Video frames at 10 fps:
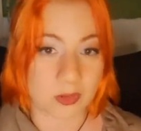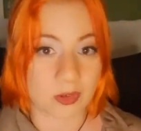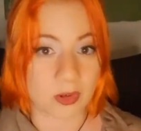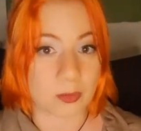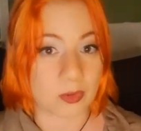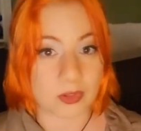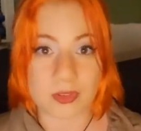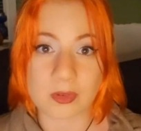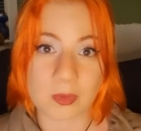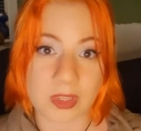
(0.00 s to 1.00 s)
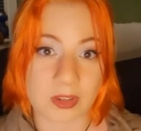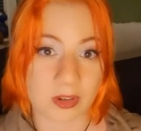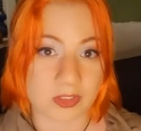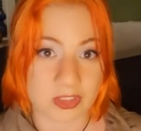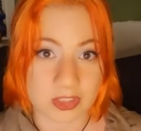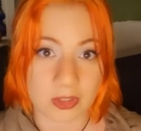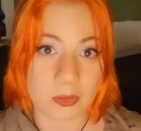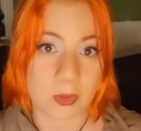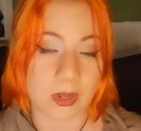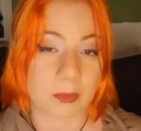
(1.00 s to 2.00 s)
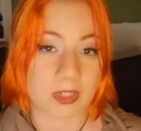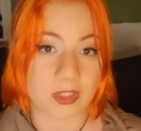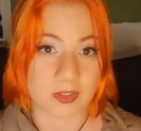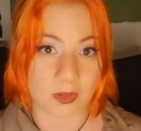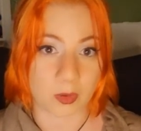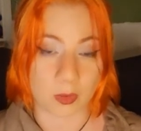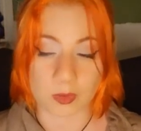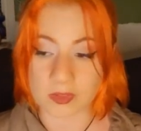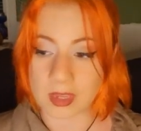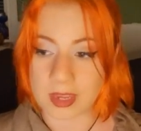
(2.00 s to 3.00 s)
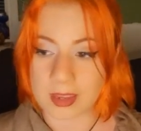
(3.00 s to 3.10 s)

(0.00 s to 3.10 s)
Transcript: or you're not pursuing your genuine ambitions and goals,